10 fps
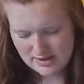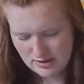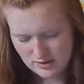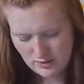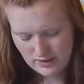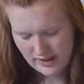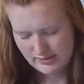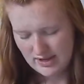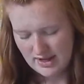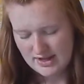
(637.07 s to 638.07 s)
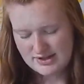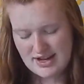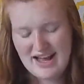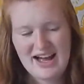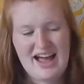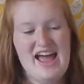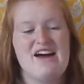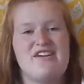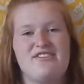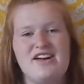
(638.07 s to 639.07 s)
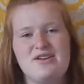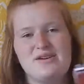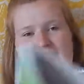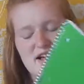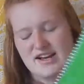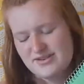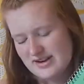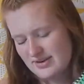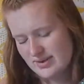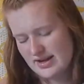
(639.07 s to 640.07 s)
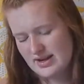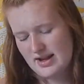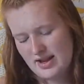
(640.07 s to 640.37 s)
I don't know why. So yeah, I have a red one, a green one,